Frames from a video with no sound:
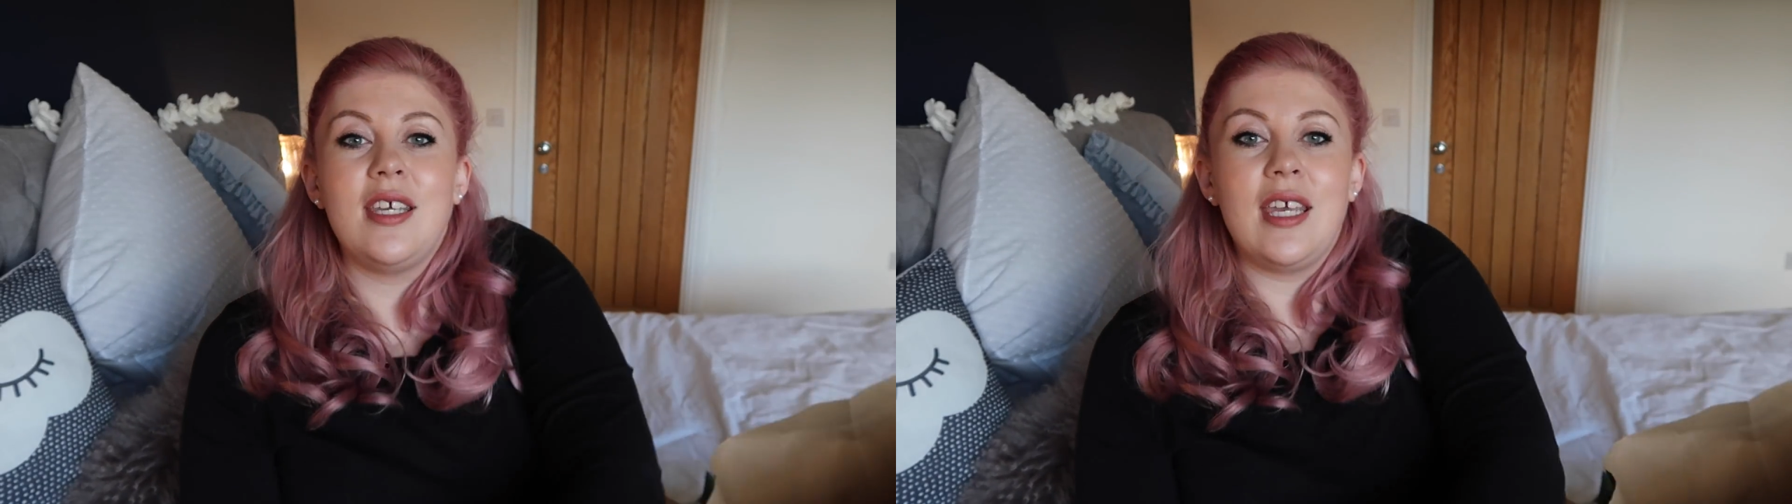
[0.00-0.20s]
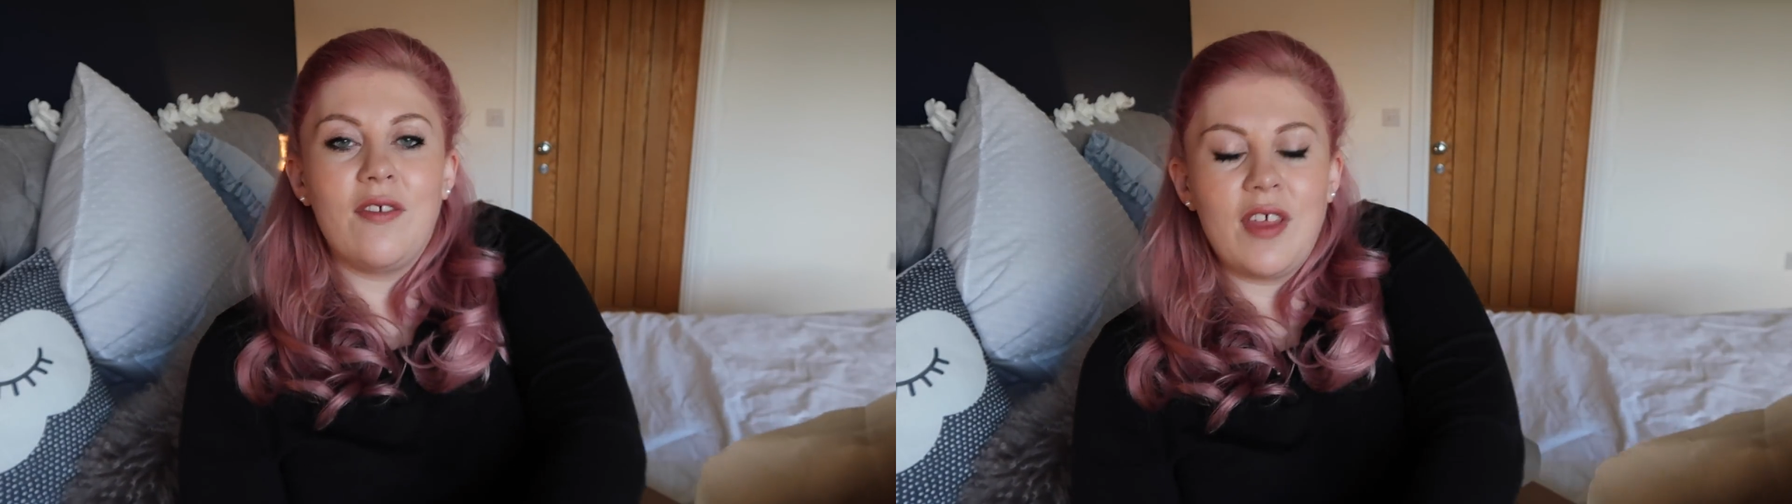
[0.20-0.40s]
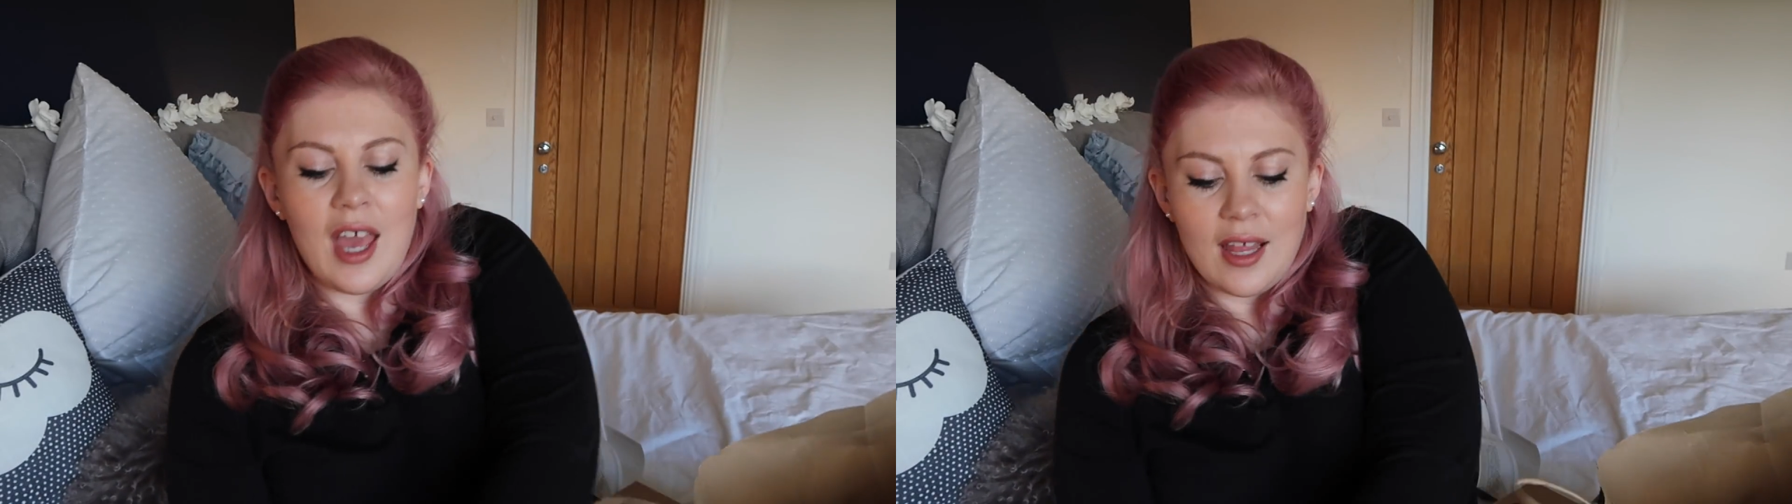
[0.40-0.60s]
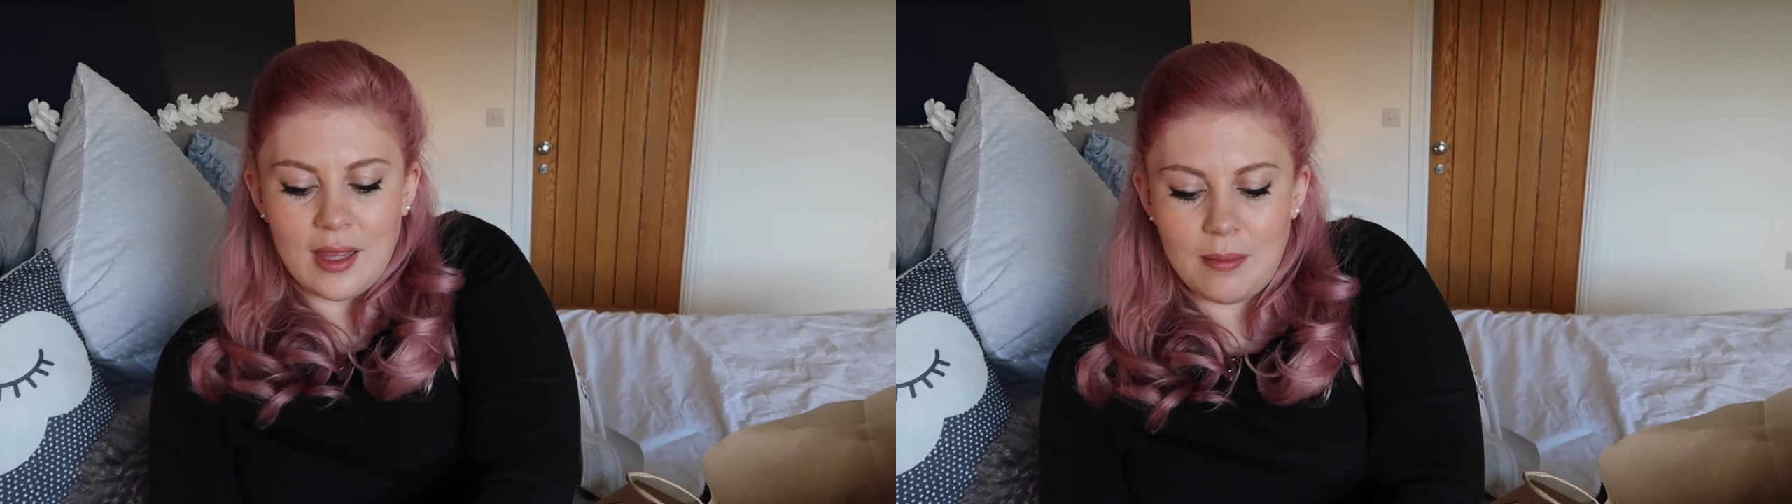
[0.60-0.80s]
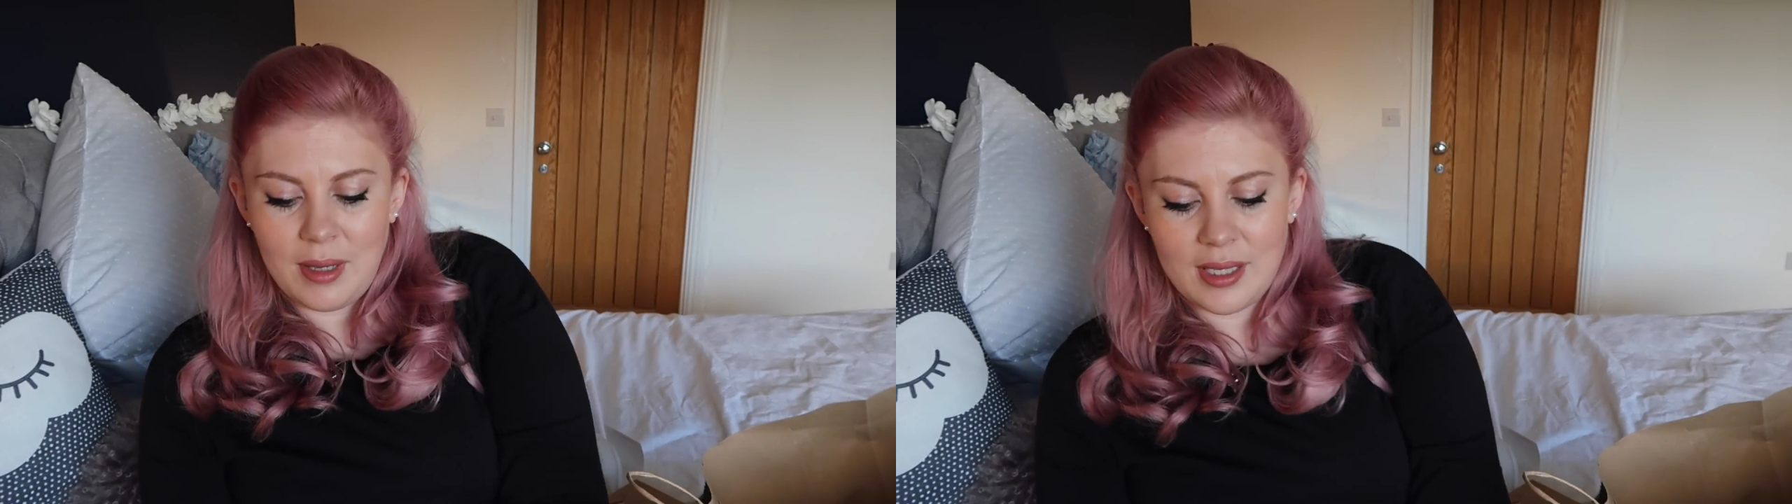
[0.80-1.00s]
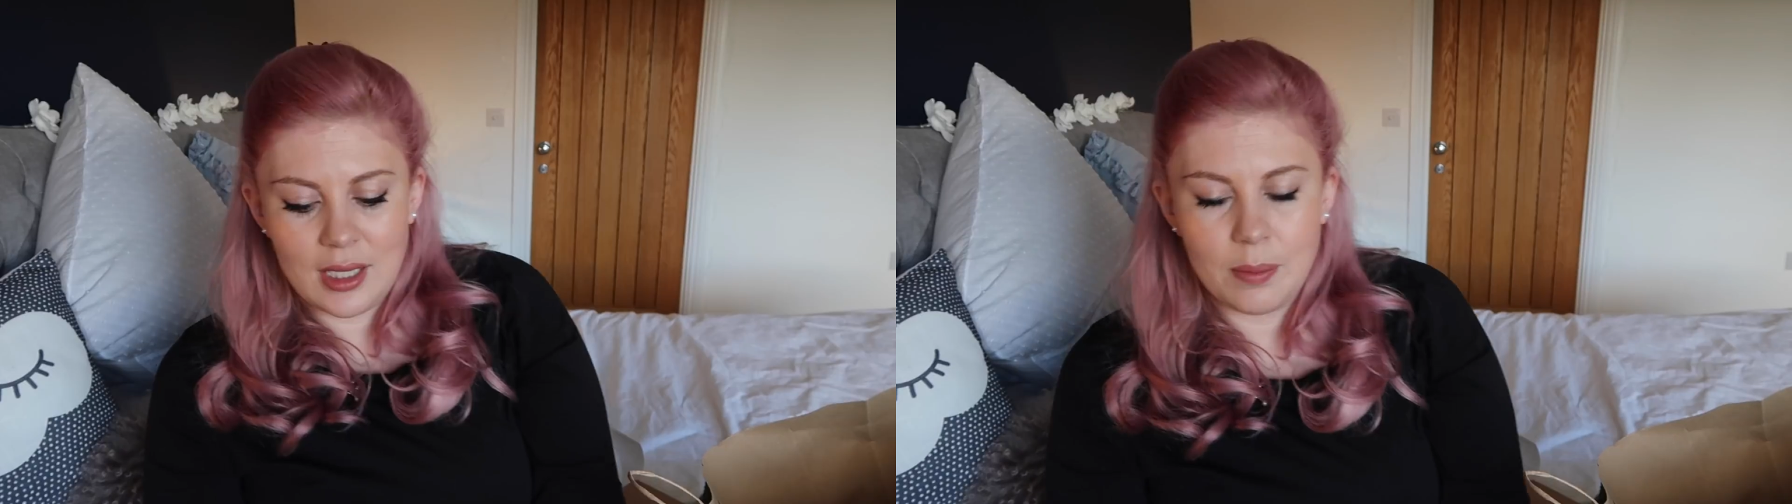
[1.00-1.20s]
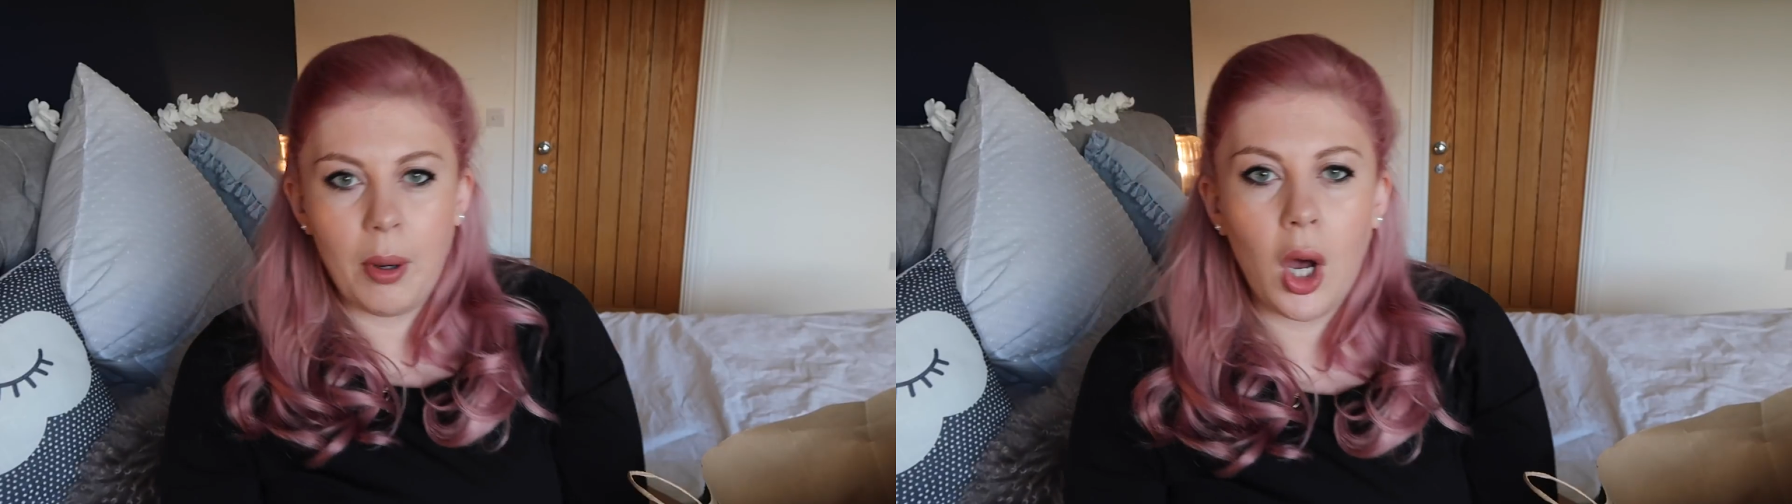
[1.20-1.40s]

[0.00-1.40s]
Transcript: see if they had the Mrs.